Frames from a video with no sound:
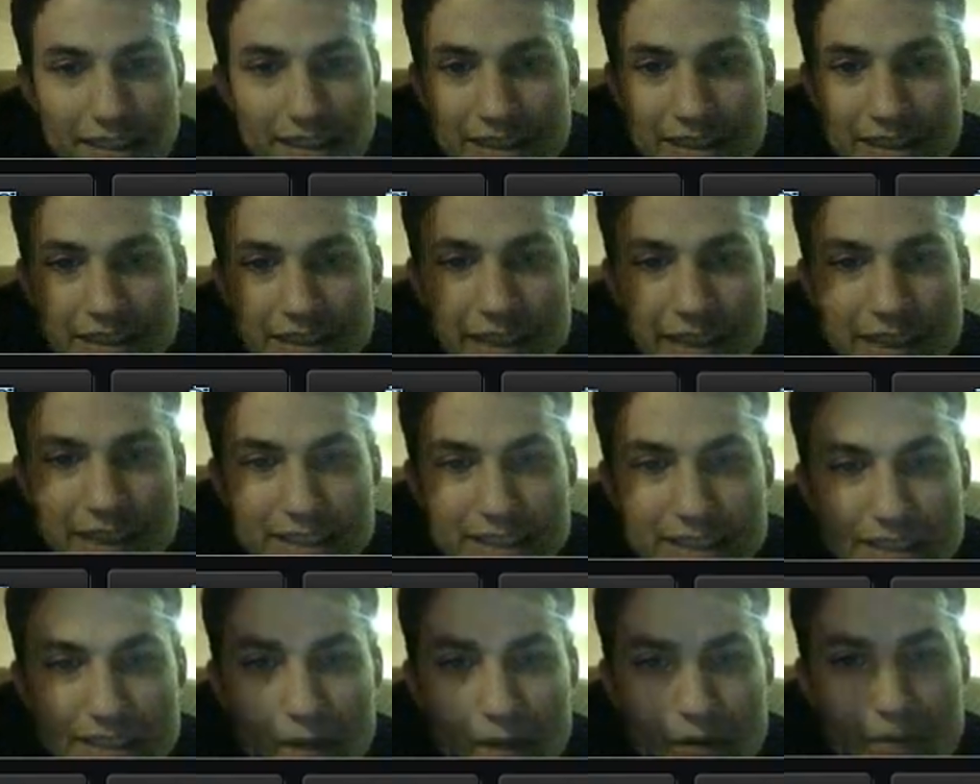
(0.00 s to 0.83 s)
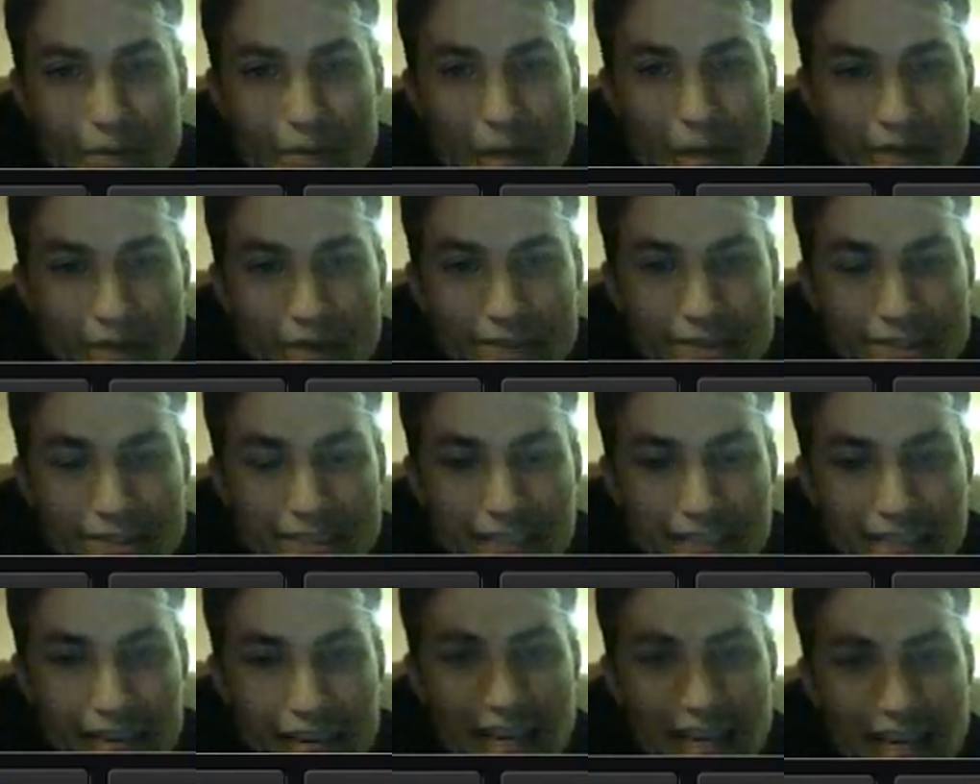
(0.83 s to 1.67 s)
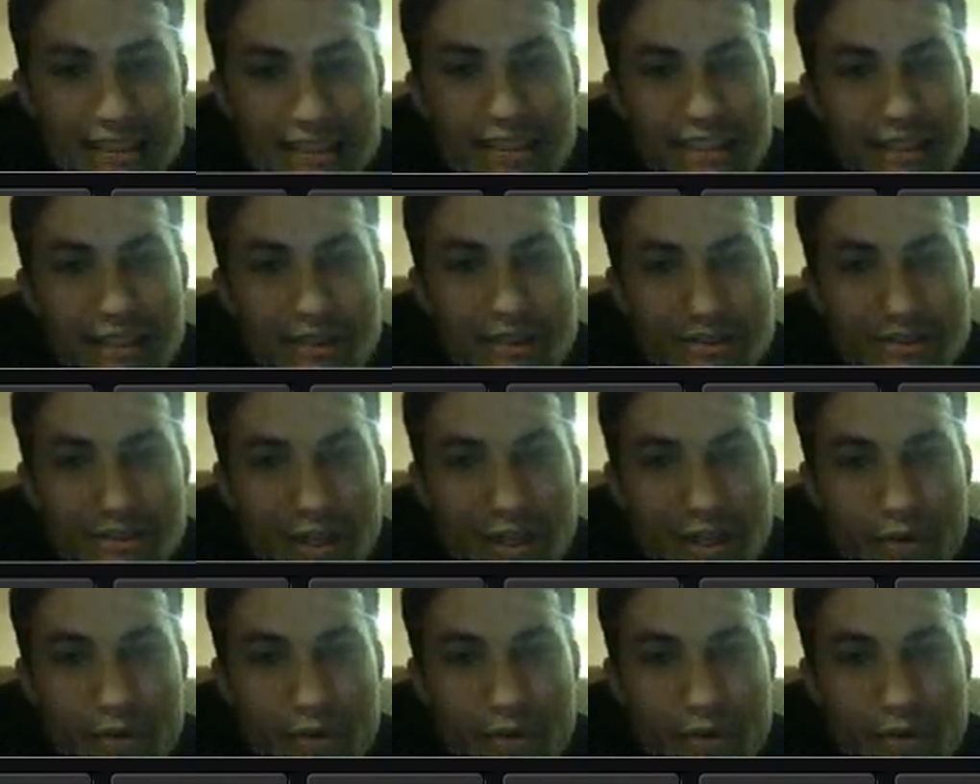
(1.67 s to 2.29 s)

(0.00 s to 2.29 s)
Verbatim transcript: in the snowy mountains, and I still don't